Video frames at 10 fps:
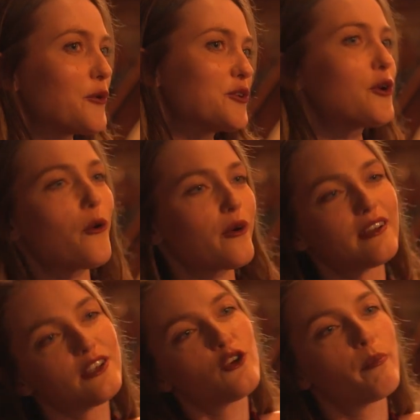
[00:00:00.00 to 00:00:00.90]
so you, you know
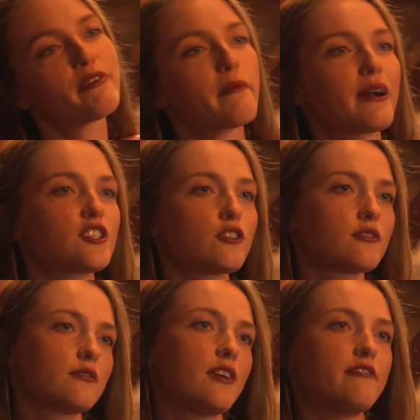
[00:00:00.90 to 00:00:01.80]
did, you know pretty much
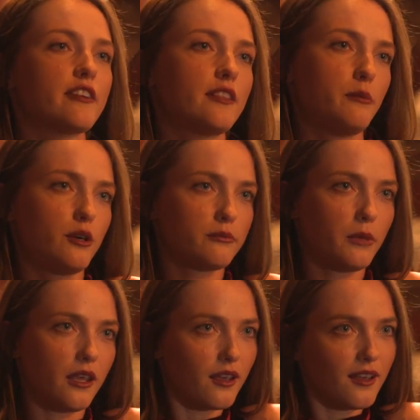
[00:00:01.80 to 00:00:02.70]
everything about me.